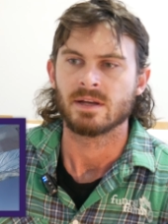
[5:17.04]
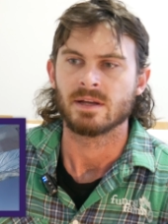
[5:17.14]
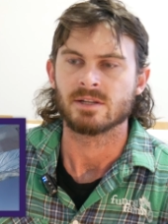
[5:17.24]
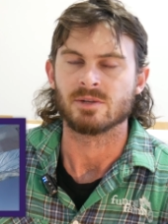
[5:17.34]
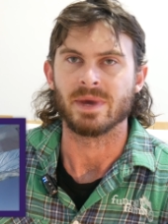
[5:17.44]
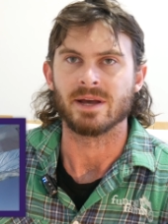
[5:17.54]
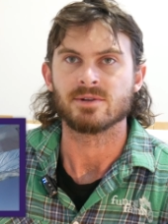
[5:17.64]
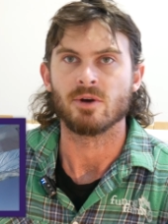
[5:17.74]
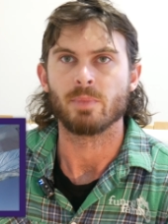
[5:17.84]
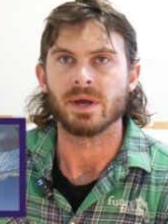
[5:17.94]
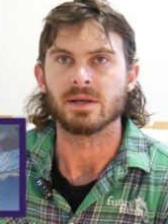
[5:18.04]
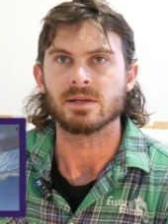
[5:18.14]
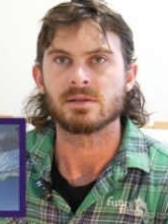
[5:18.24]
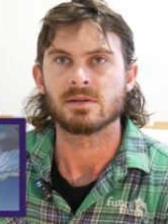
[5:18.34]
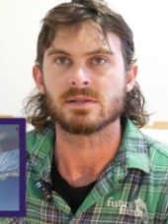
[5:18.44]
some
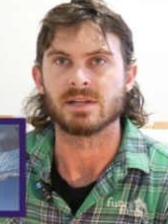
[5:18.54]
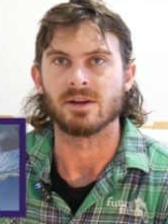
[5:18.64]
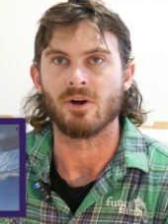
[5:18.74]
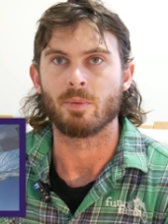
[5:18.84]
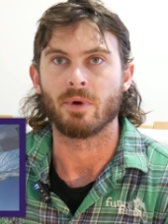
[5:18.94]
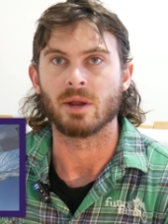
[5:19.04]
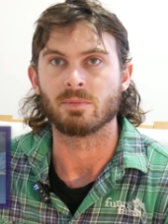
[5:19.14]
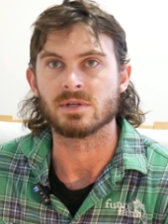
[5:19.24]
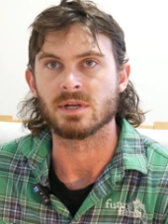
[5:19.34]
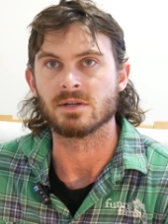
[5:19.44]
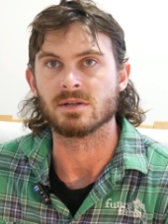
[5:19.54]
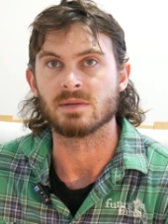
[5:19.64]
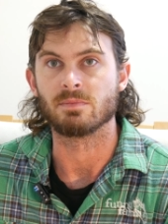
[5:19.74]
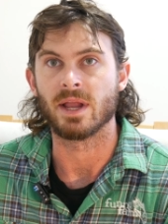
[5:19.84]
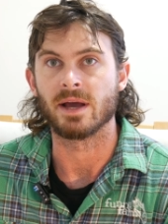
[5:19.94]
SOPs, standard operating procedures
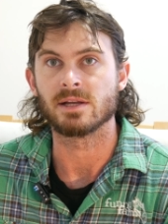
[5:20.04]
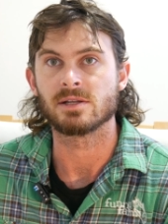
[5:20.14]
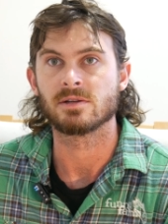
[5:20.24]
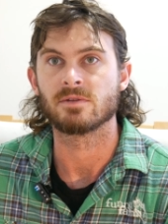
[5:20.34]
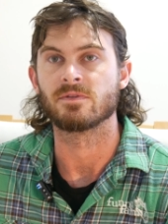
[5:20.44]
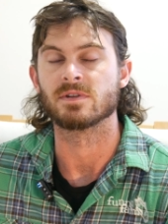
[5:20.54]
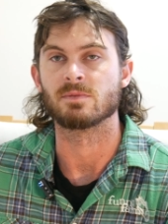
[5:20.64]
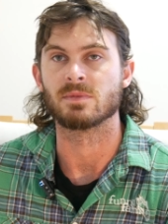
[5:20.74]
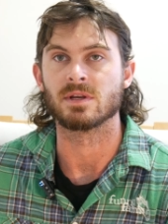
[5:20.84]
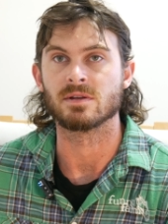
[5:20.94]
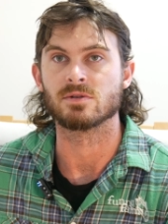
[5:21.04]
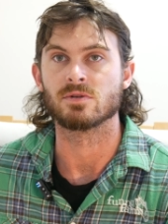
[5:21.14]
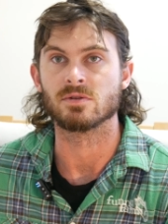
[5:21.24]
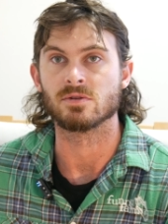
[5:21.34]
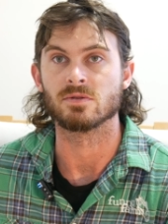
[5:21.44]
in place for some things you
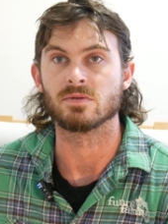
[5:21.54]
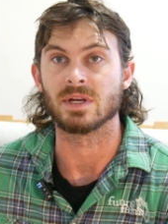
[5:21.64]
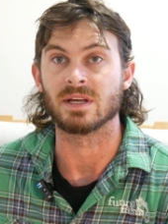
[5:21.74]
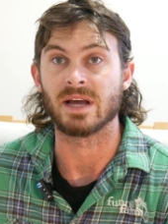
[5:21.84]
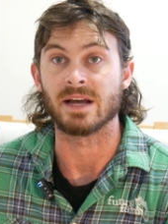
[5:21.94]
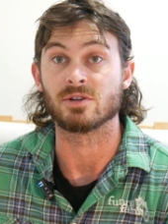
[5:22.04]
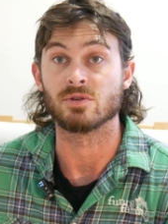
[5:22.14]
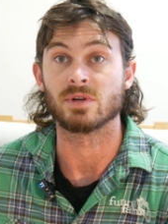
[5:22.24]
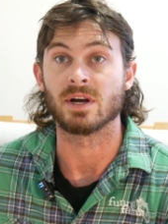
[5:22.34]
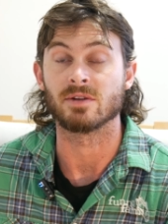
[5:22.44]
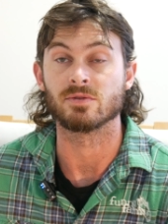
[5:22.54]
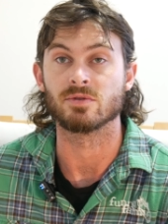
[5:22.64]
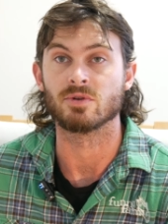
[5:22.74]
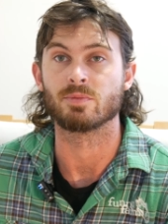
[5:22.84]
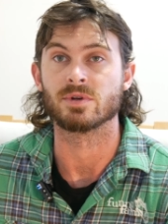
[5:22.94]
can do in case you can't do
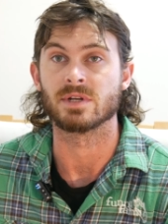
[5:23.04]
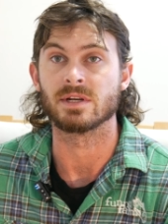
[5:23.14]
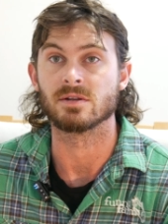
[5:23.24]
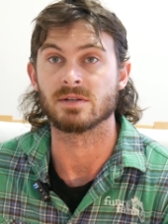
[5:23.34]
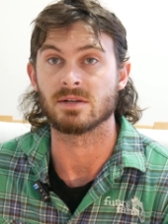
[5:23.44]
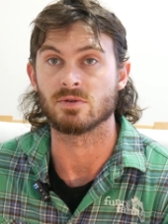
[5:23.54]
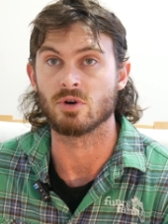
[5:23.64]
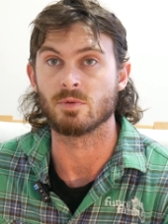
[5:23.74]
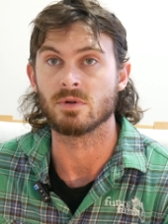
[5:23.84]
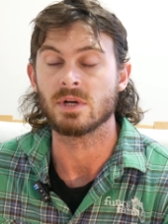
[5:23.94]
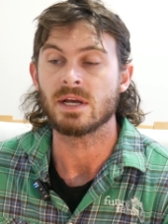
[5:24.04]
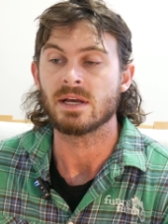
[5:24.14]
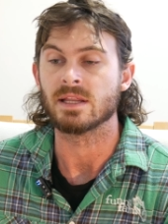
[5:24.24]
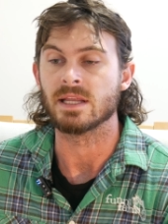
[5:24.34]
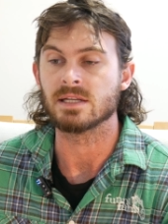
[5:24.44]
your procedures as normal.
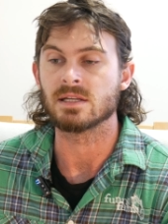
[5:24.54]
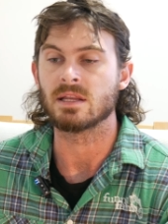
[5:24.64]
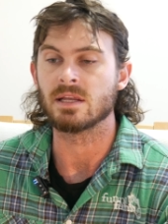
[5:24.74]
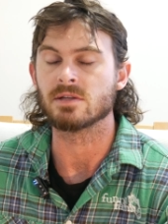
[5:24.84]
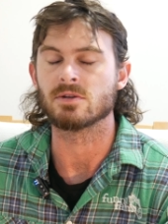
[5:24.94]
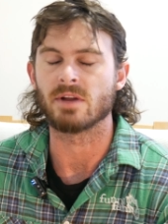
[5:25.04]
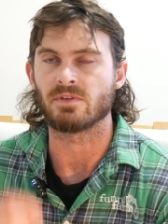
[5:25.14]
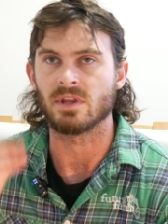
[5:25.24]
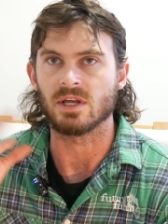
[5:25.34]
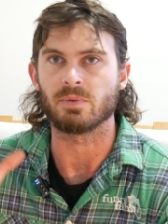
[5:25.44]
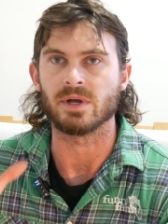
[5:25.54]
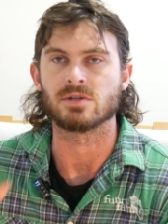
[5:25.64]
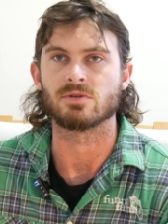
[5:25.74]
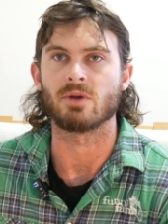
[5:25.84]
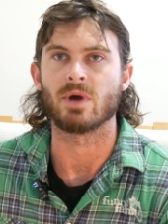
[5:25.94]
These are things you don't have to think about
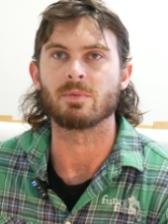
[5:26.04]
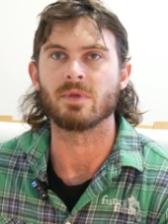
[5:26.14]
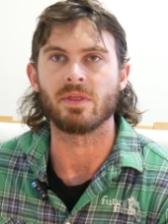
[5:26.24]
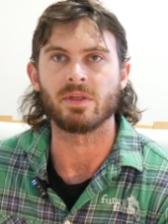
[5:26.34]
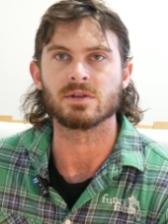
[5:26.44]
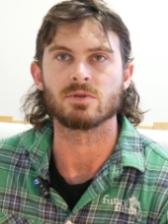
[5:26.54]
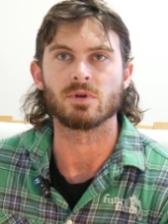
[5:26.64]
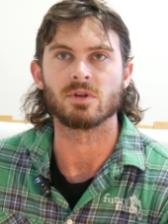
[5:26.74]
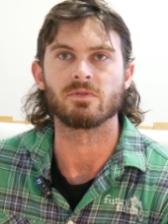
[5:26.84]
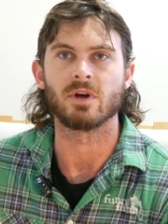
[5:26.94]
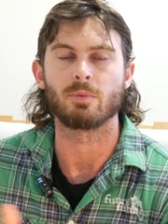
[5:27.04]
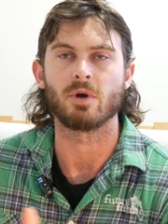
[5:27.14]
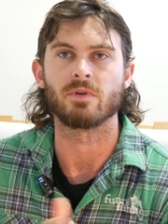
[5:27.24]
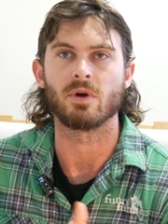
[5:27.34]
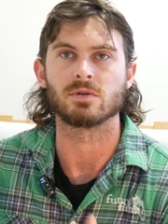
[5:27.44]
straight away, but they're things you want to develop
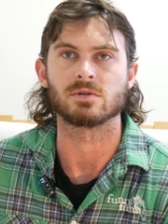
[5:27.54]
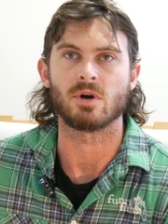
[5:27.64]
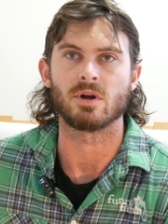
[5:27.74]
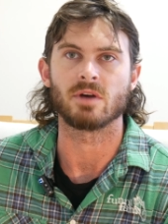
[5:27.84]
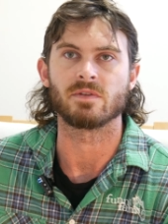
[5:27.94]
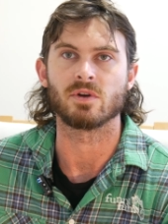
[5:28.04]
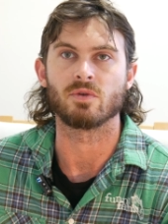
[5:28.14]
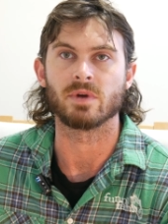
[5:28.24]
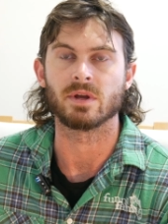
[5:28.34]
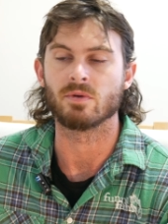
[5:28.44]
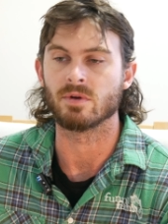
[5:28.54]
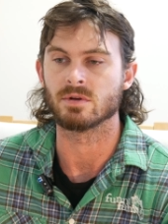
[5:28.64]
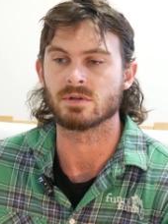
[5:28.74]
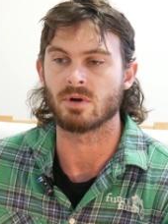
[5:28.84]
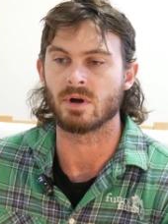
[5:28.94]
over your whole skydiving career or your
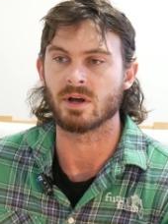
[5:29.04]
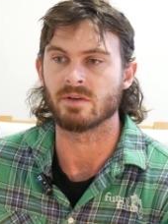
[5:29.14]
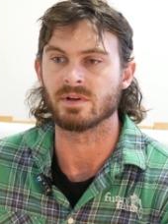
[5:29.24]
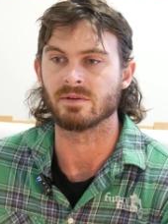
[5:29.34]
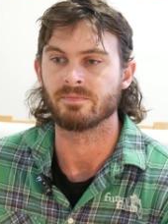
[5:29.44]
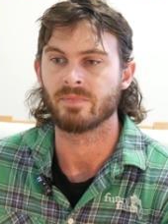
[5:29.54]
skydiving